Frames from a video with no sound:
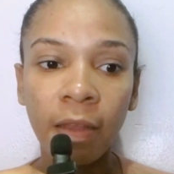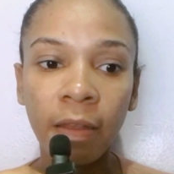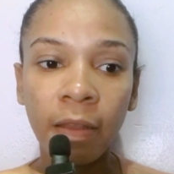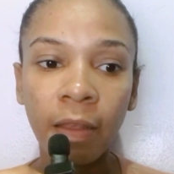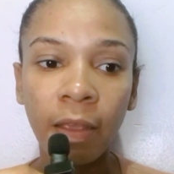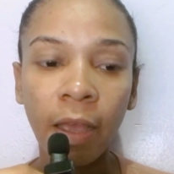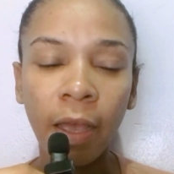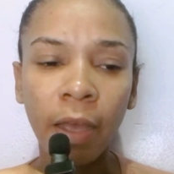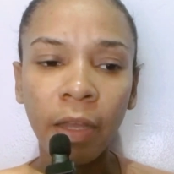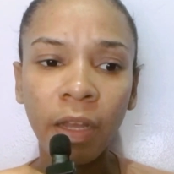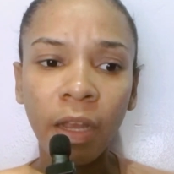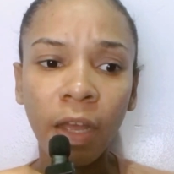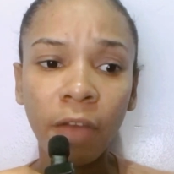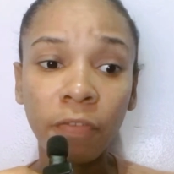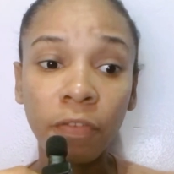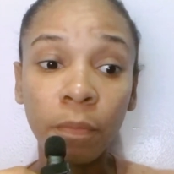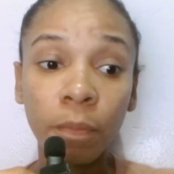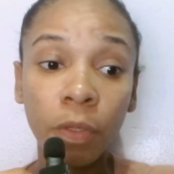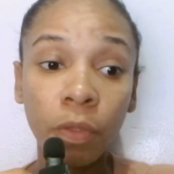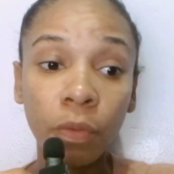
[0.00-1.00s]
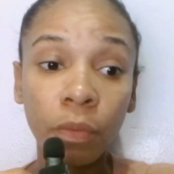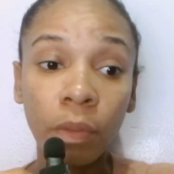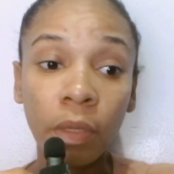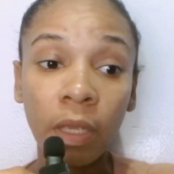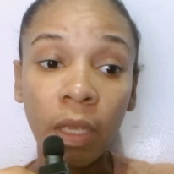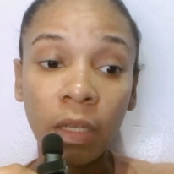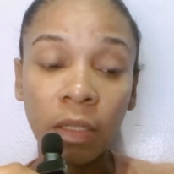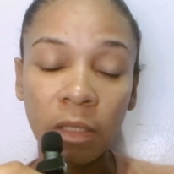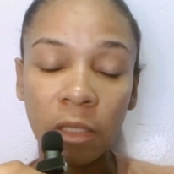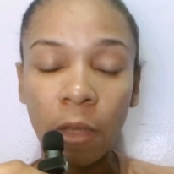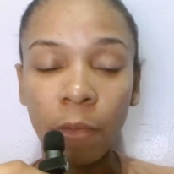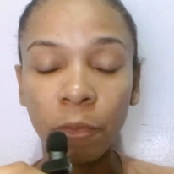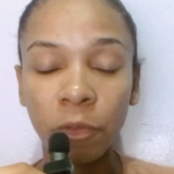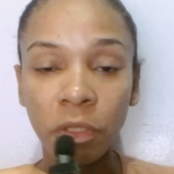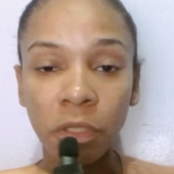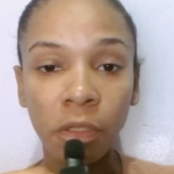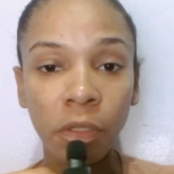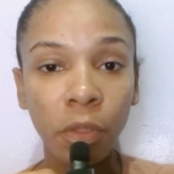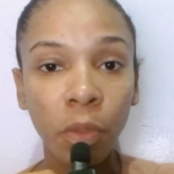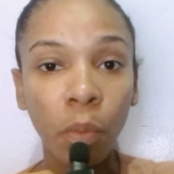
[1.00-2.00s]
they either have to be doing
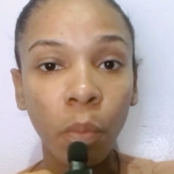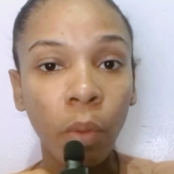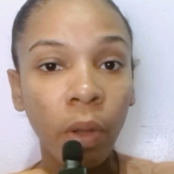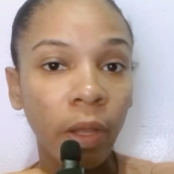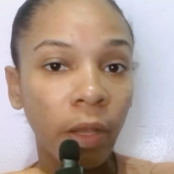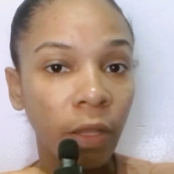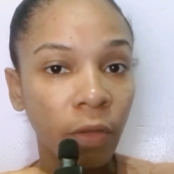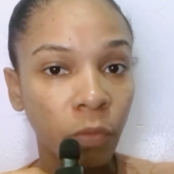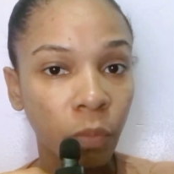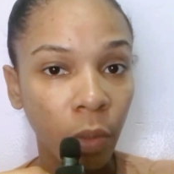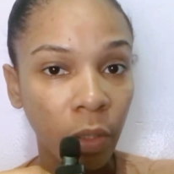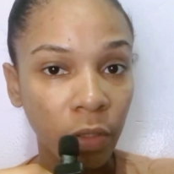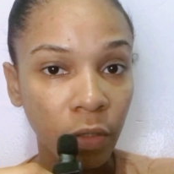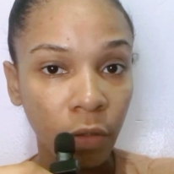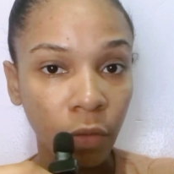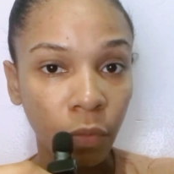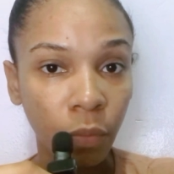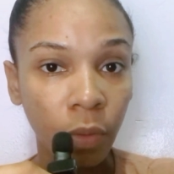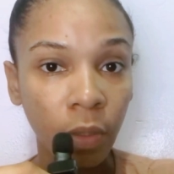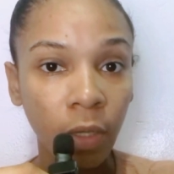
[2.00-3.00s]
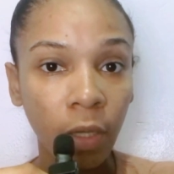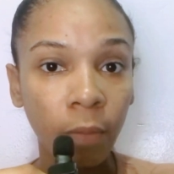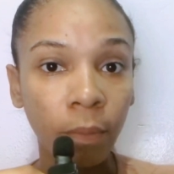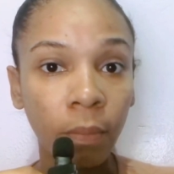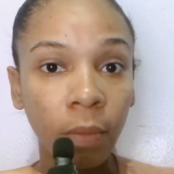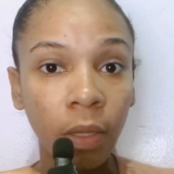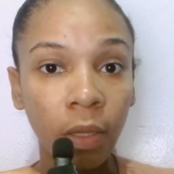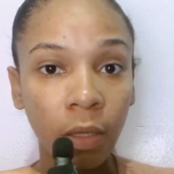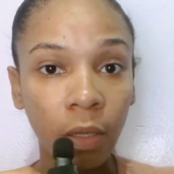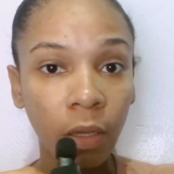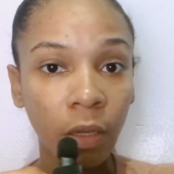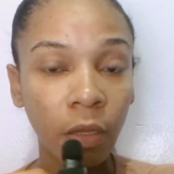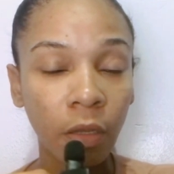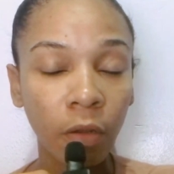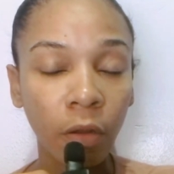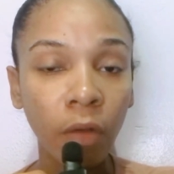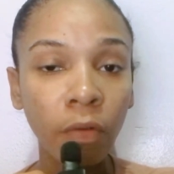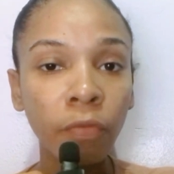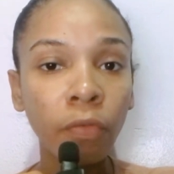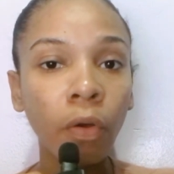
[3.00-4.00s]
exceptionally well at what they're doing and making
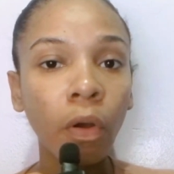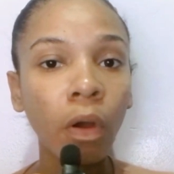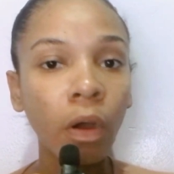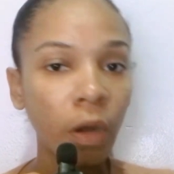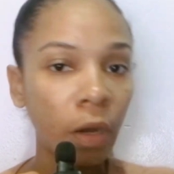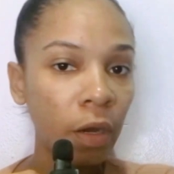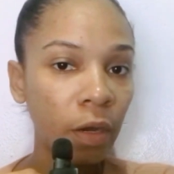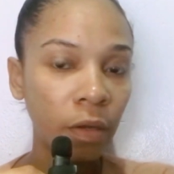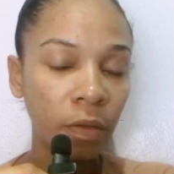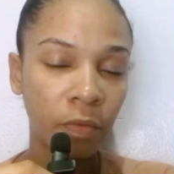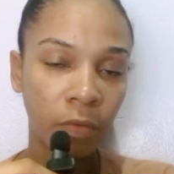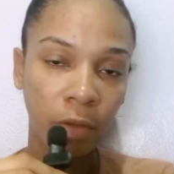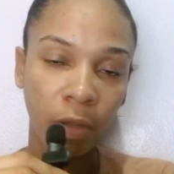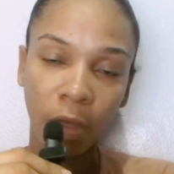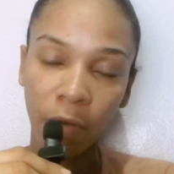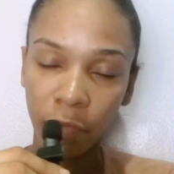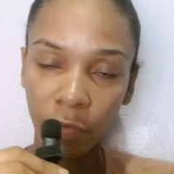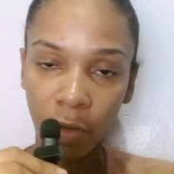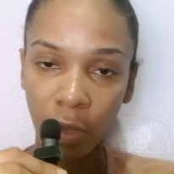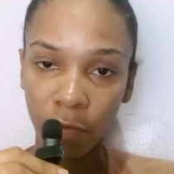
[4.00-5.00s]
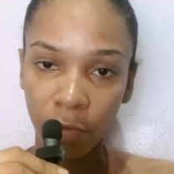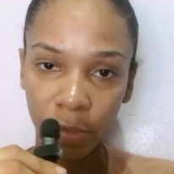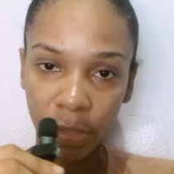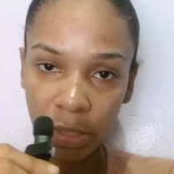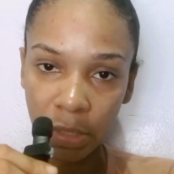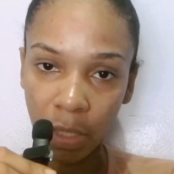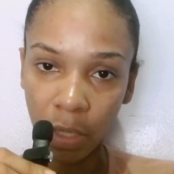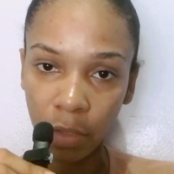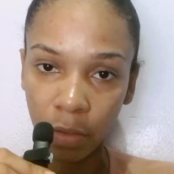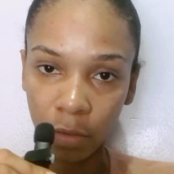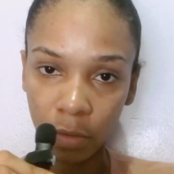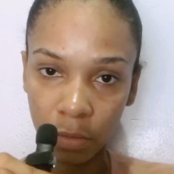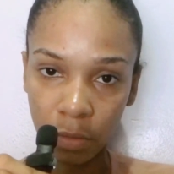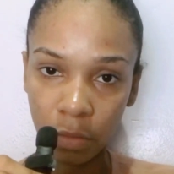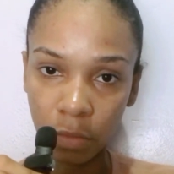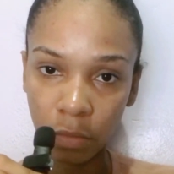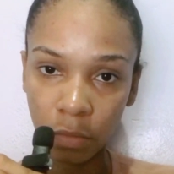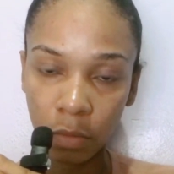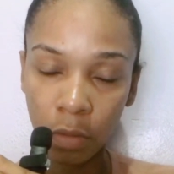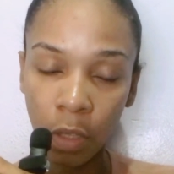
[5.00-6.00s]
enough, or they have to have a side
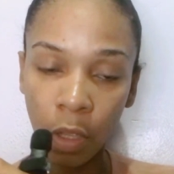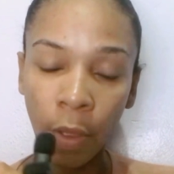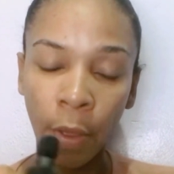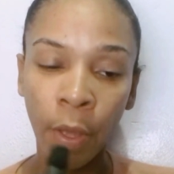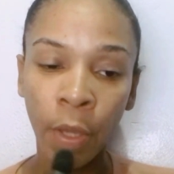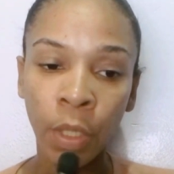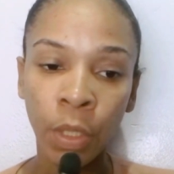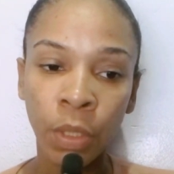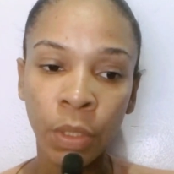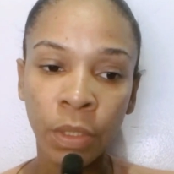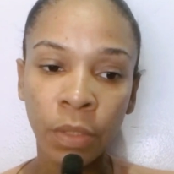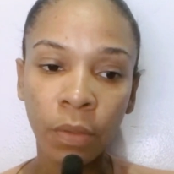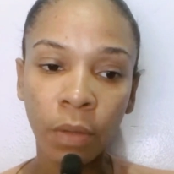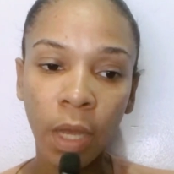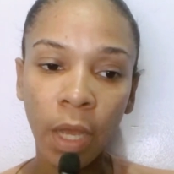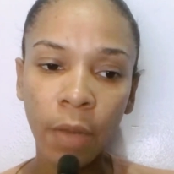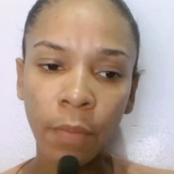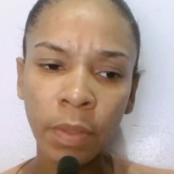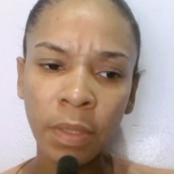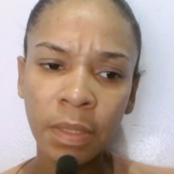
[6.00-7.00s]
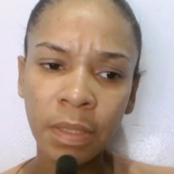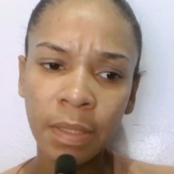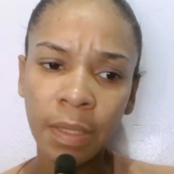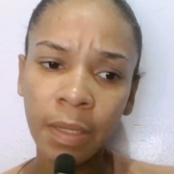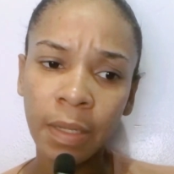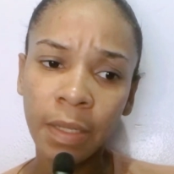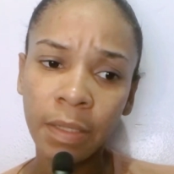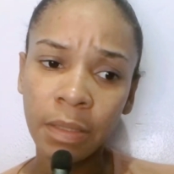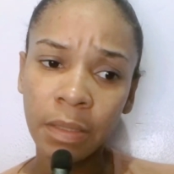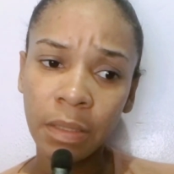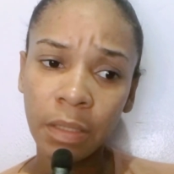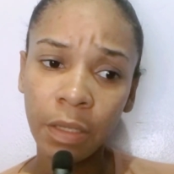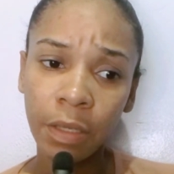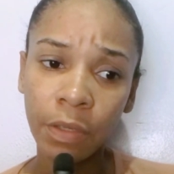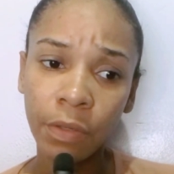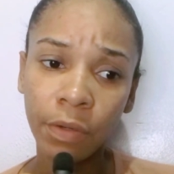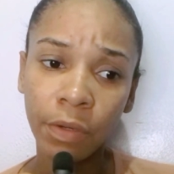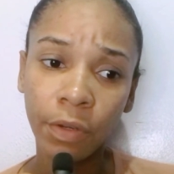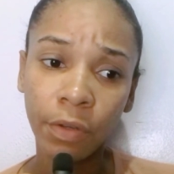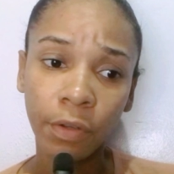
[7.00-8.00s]
hustle. So I would say, let's say
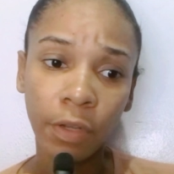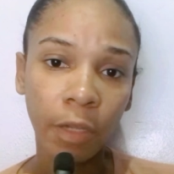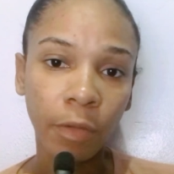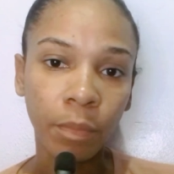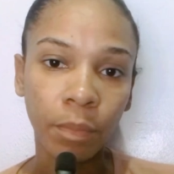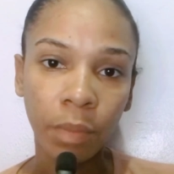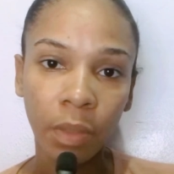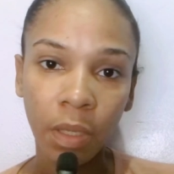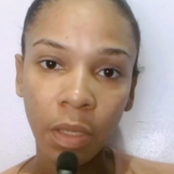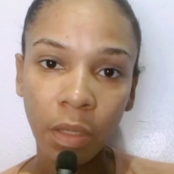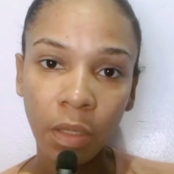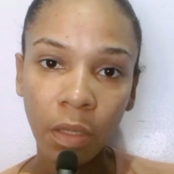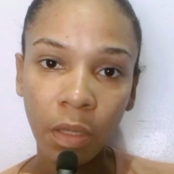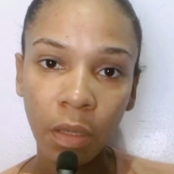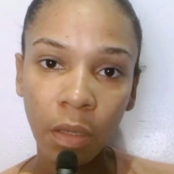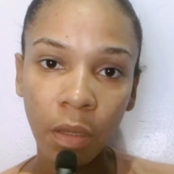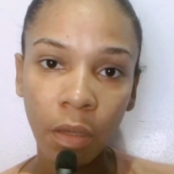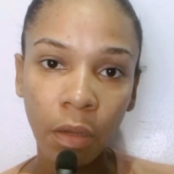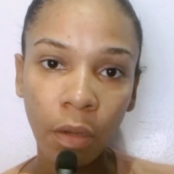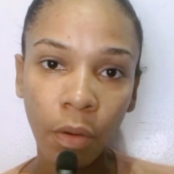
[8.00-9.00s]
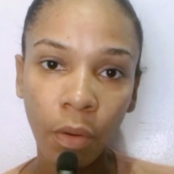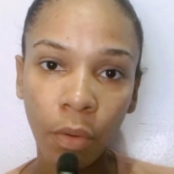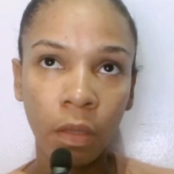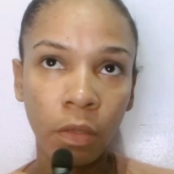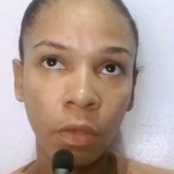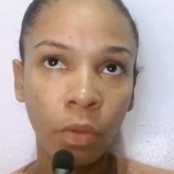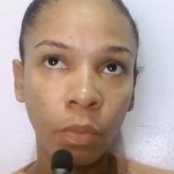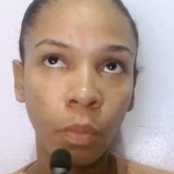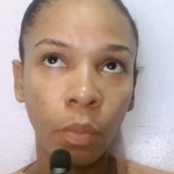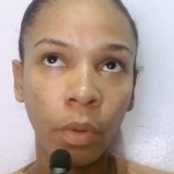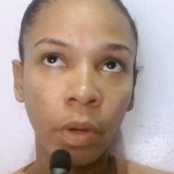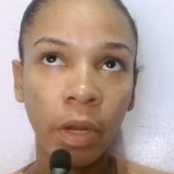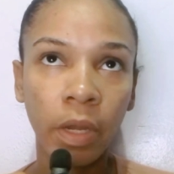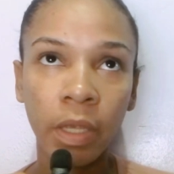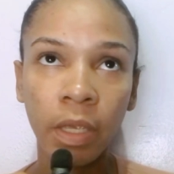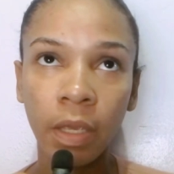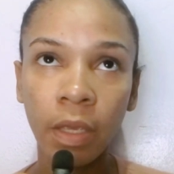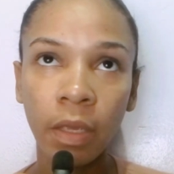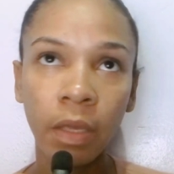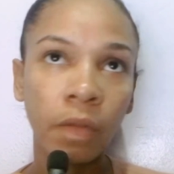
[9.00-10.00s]
you're good at baking, you're
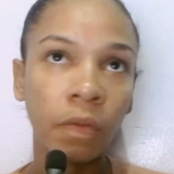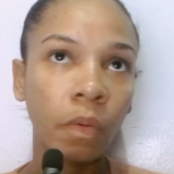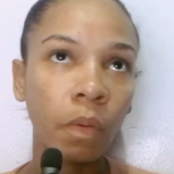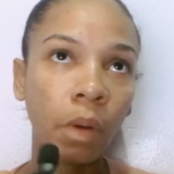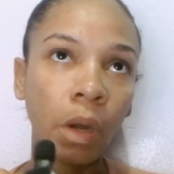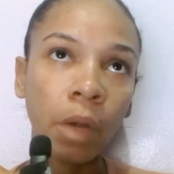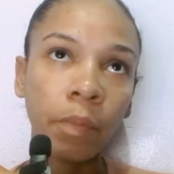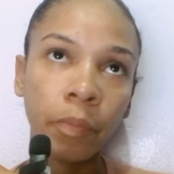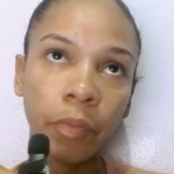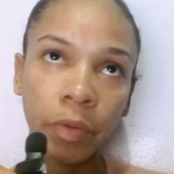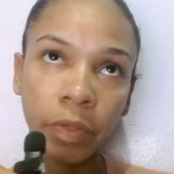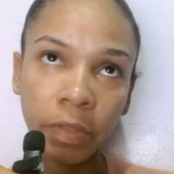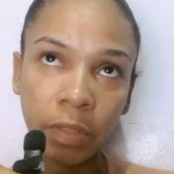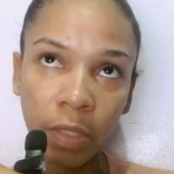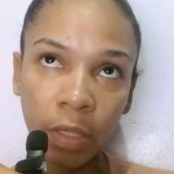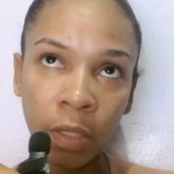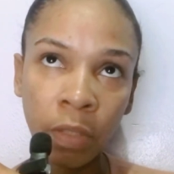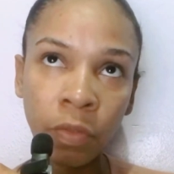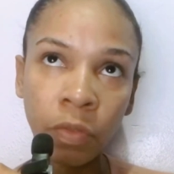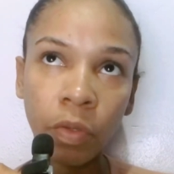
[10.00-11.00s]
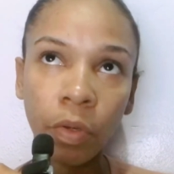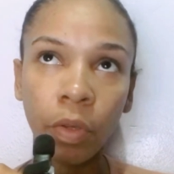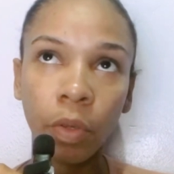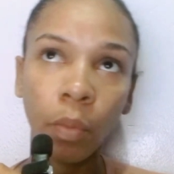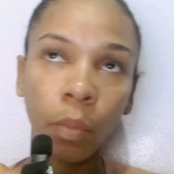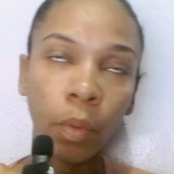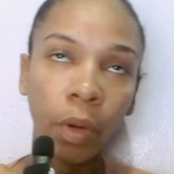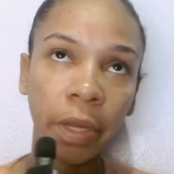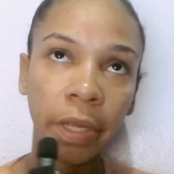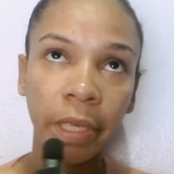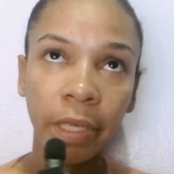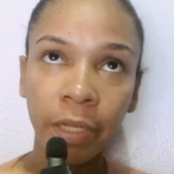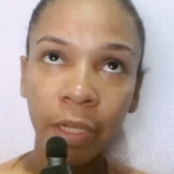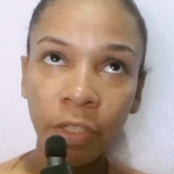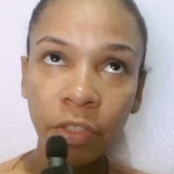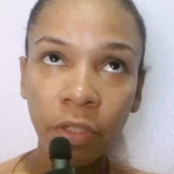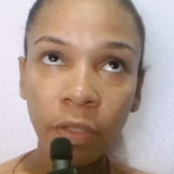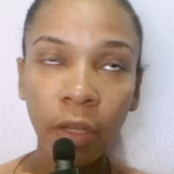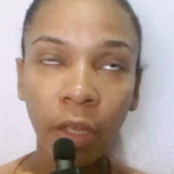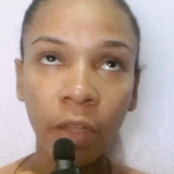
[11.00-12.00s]
working in corporate, yes, or you're working
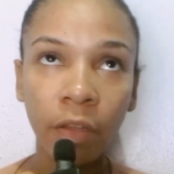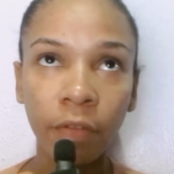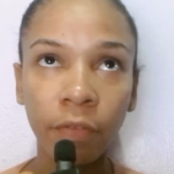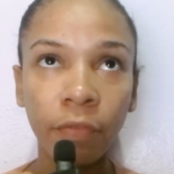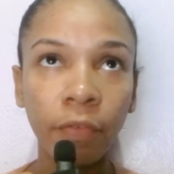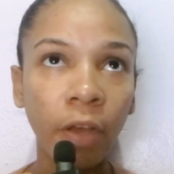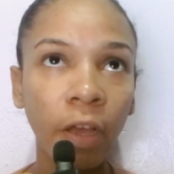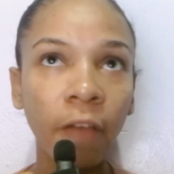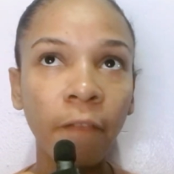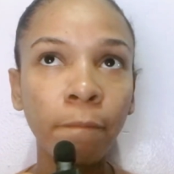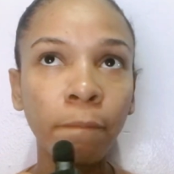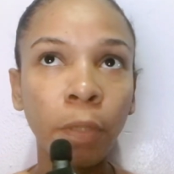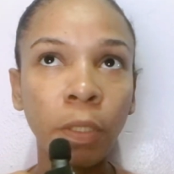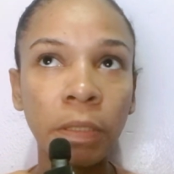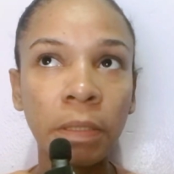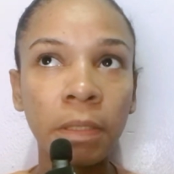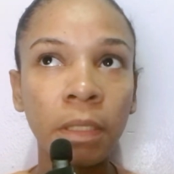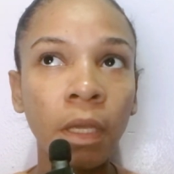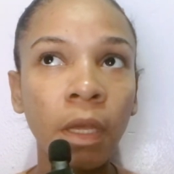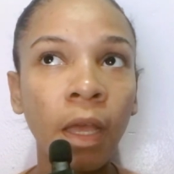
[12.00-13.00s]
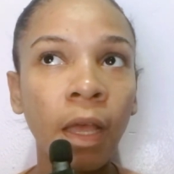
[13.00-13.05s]
at your 9-to-5, but